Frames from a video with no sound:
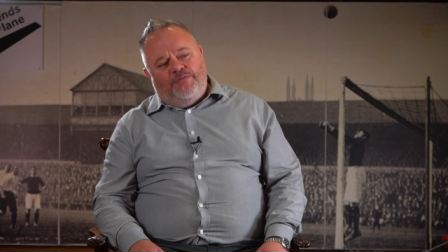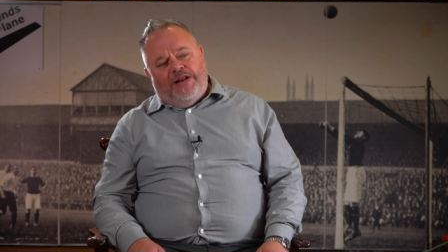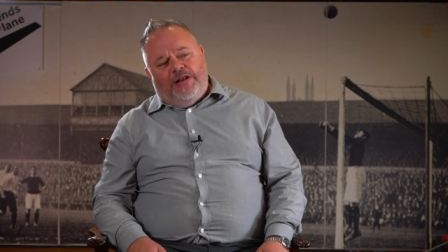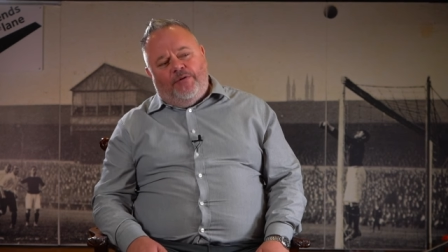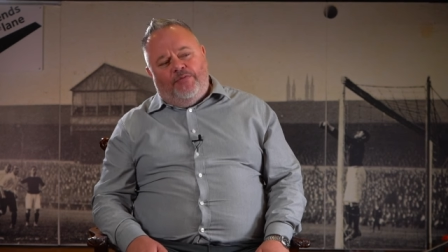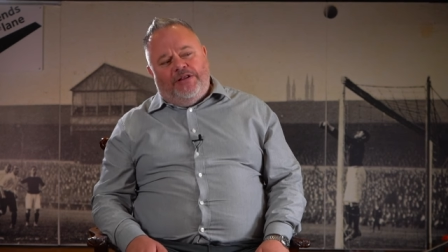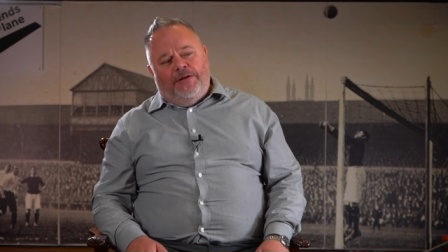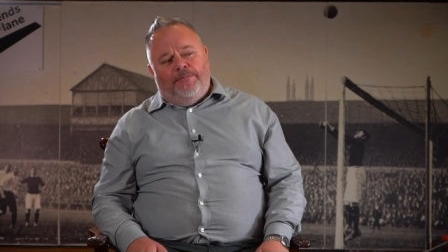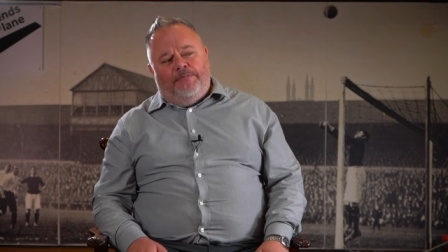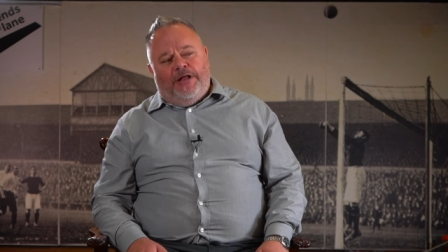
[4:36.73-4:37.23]
medal
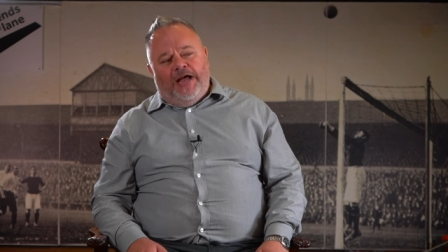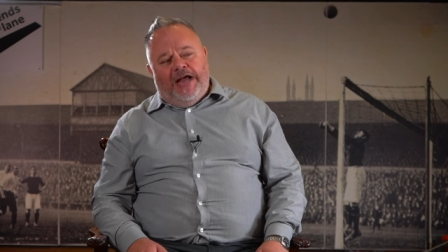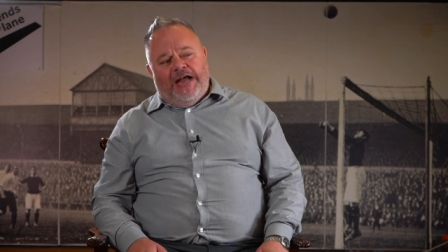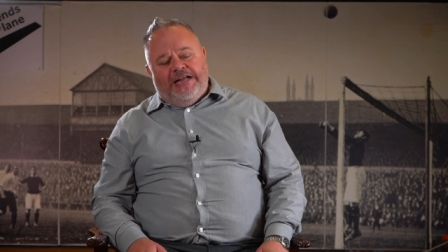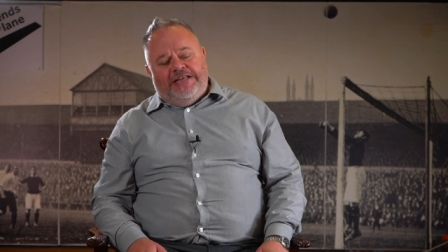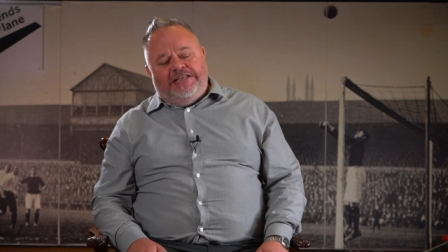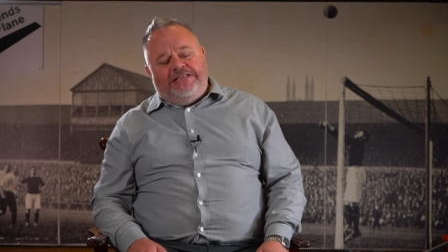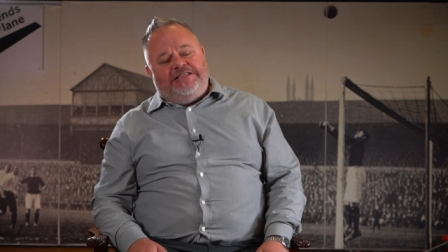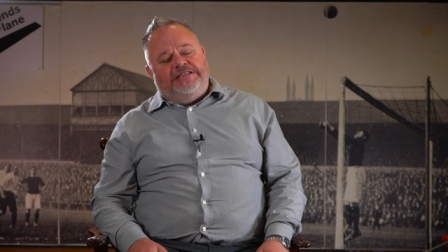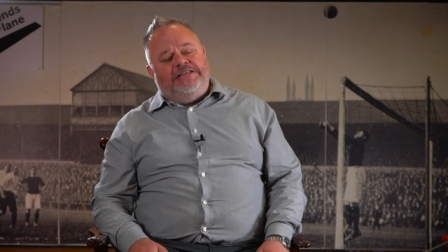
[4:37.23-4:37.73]
with the
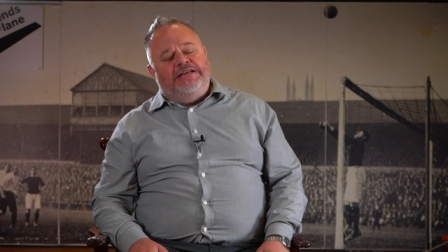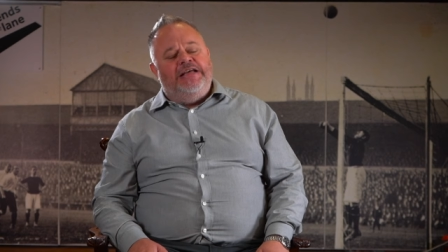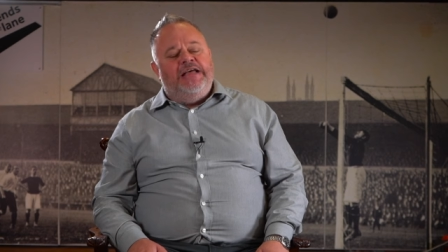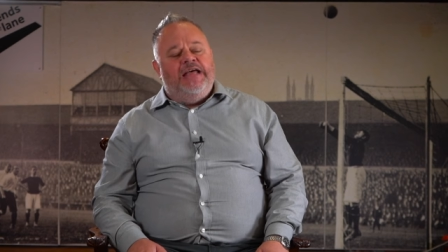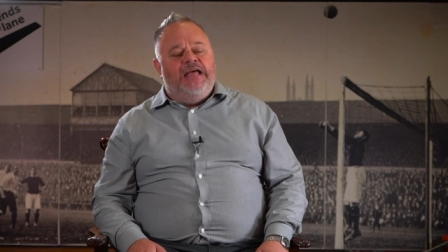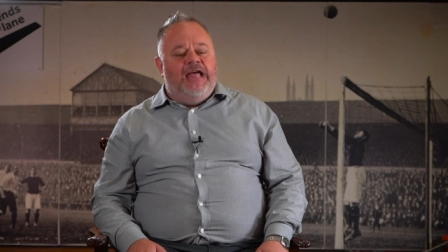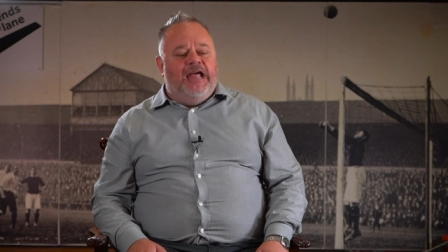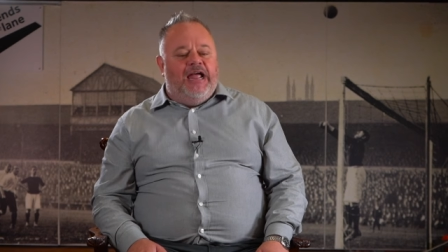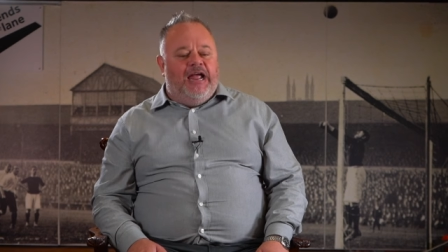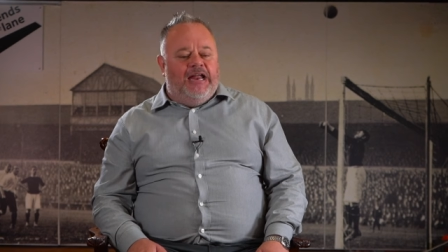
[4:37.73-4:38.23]
Blades
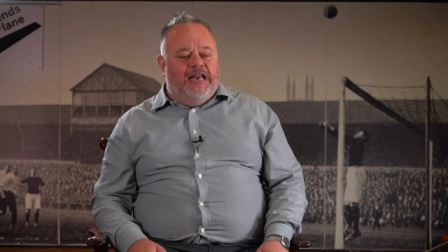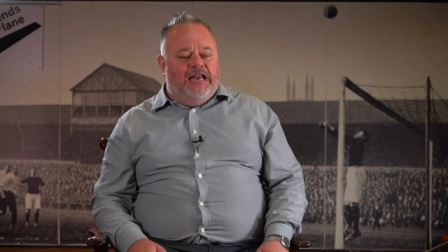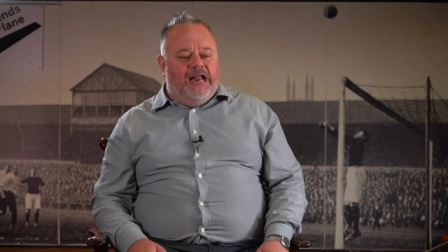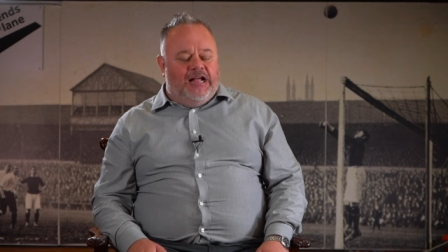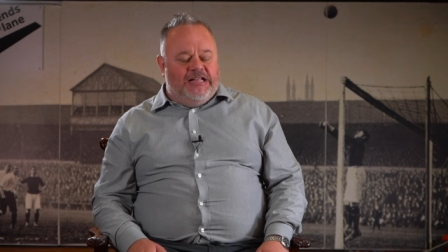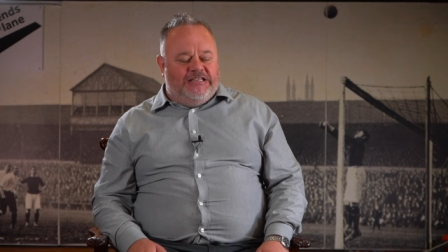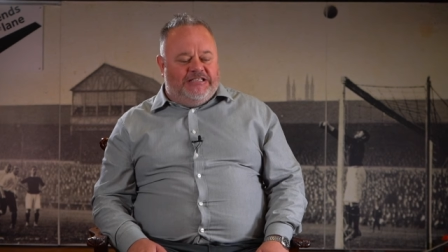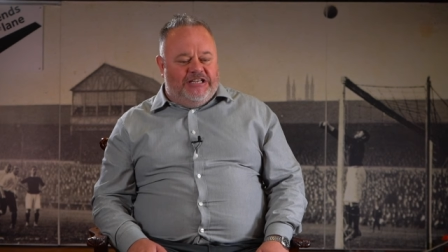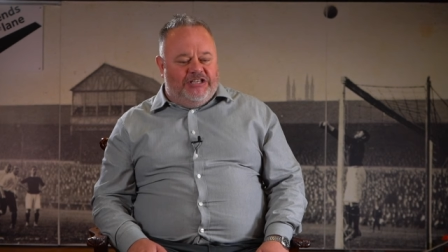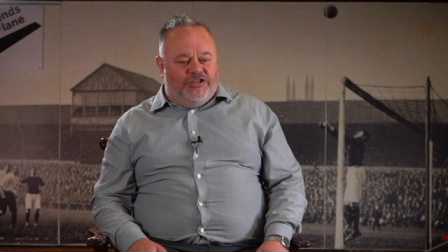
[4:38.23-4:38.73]
in
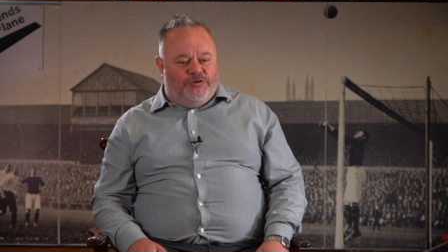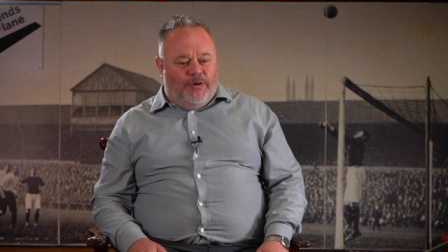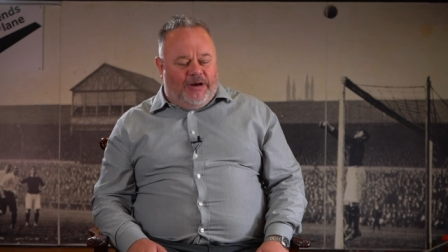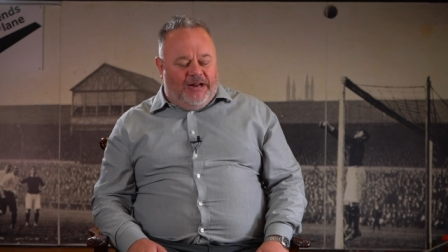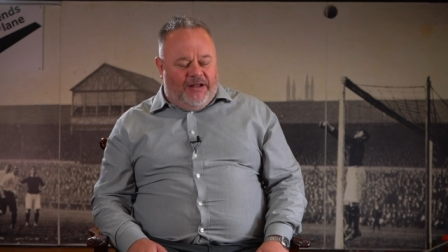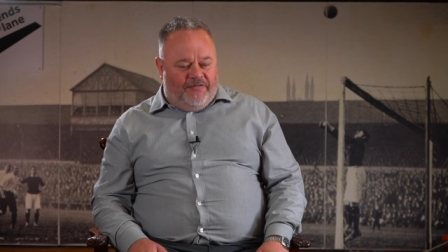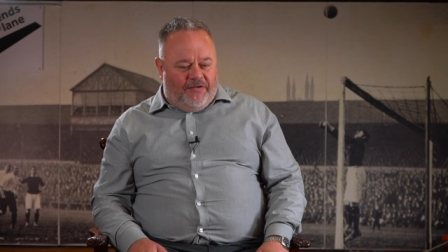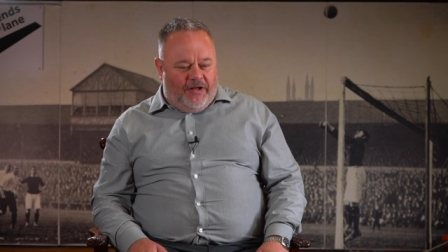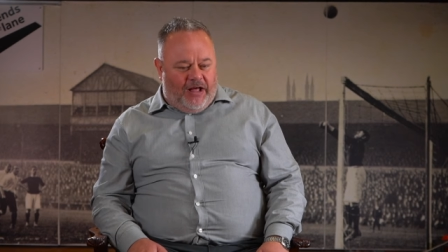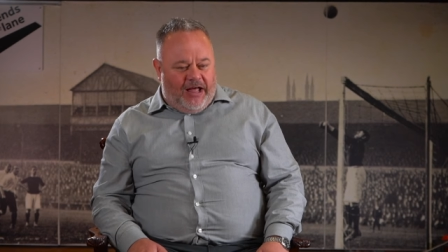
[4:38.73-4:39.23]

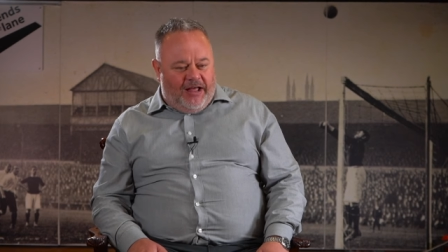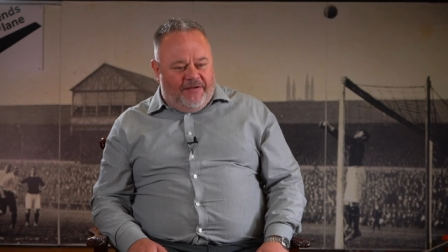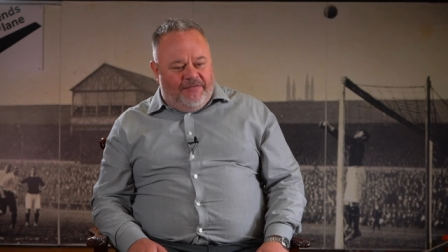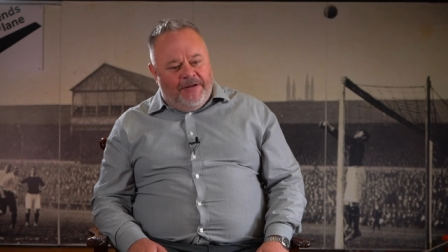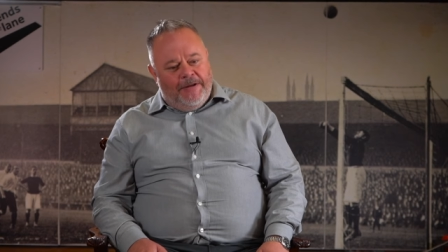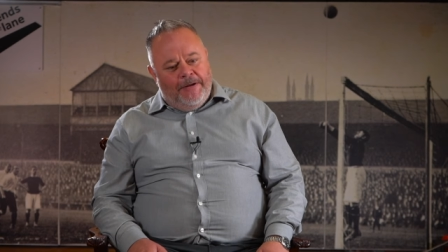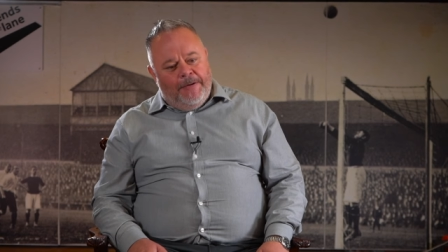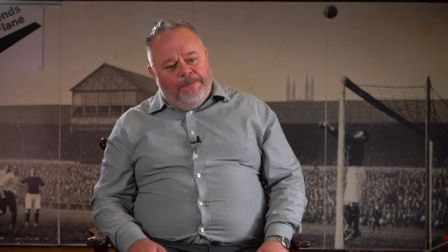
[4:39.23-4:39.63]
1925.